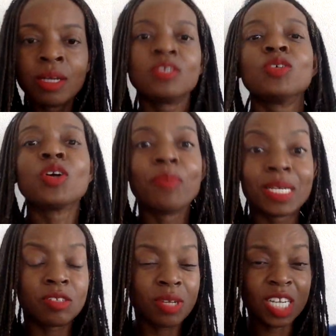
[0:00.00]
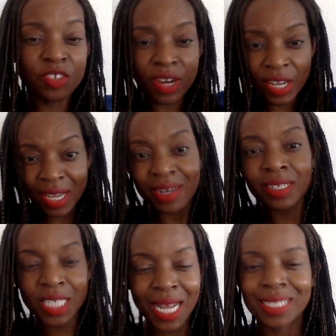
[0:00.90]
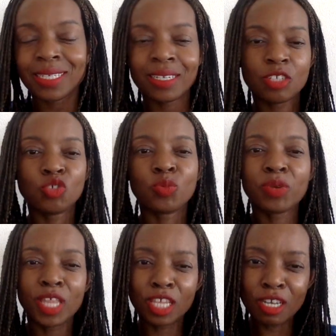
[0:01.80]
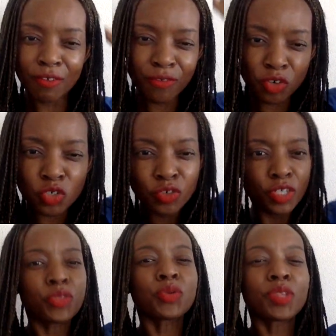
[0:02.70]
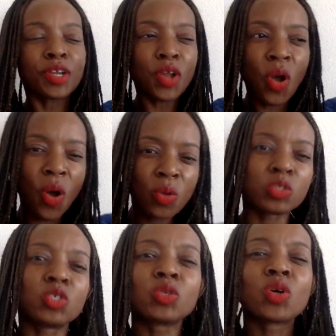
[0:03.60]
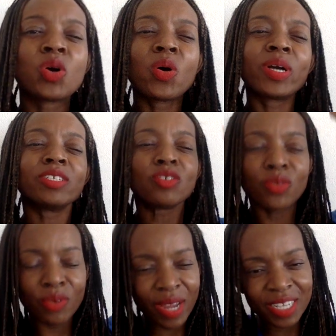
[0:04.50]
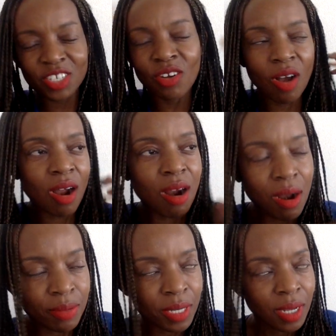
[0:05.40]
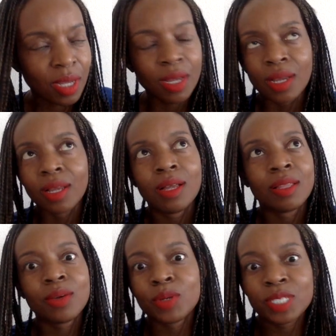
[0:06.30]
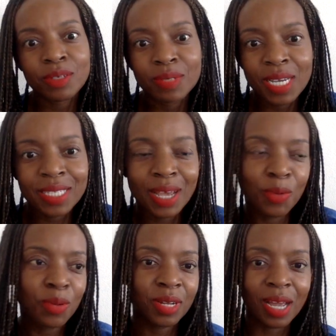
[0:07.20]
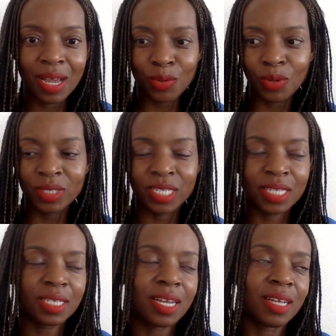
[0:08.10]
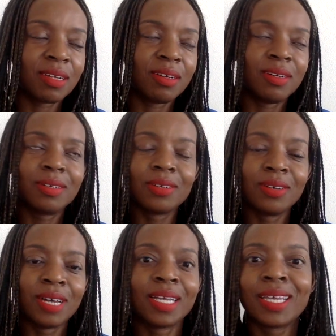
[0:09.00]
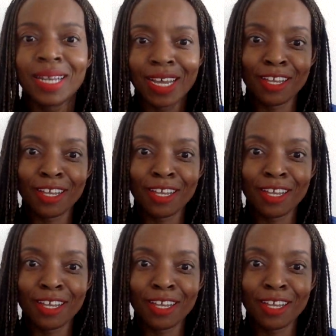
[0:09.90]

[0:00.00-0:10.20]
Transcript: You know, Bastrika is very energizing, and you breathe in and forcefully through the nose, you know, and you raise your arms. There were some days I will just like, oh no, I cannot